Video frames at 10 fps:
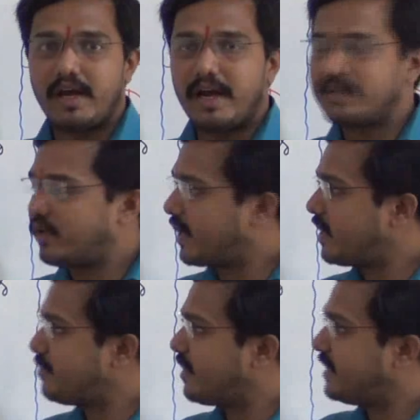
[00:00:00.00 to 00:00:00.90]
and
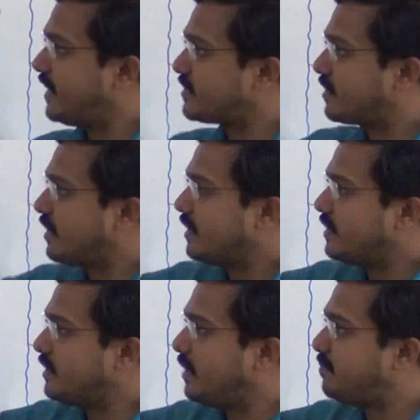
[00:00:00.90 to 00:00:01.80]
second one is
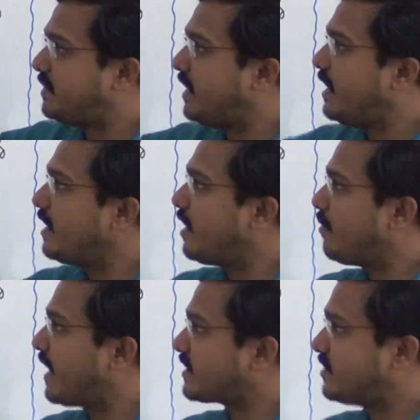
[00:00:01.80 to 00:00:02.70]
diphtheria
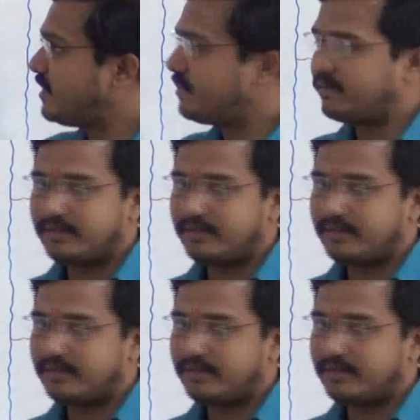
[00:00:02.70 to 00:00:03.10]
vaccine.